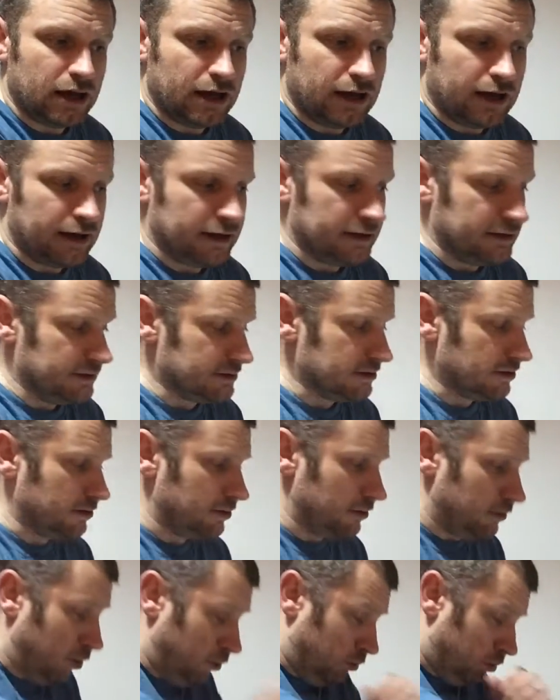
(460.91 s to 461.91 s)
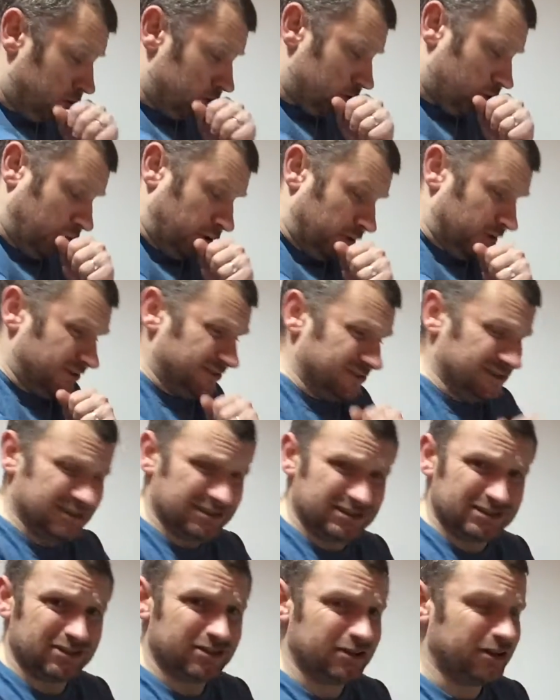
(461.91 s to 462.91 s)
And
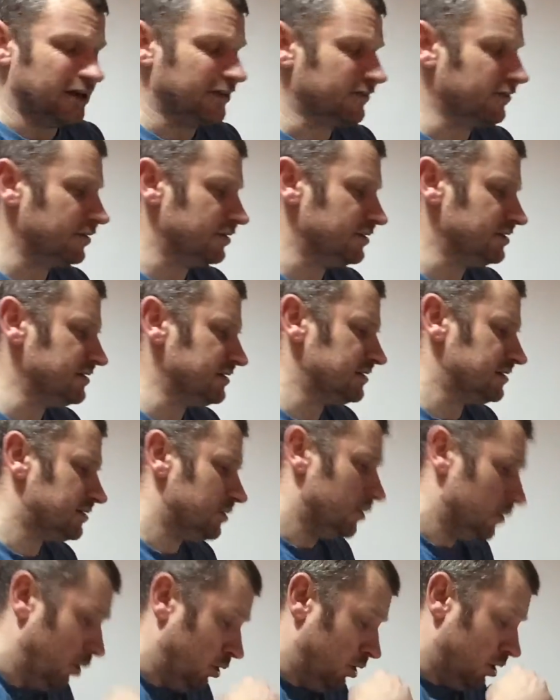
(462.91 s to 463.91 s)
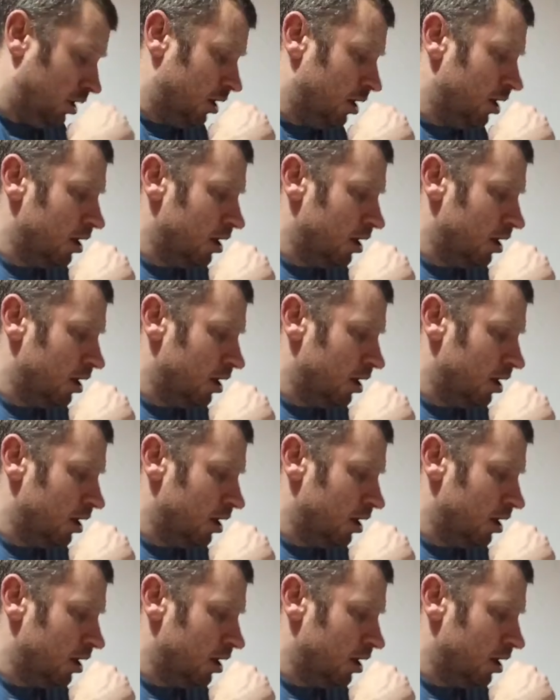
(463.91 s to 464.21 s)
sorry, I've got a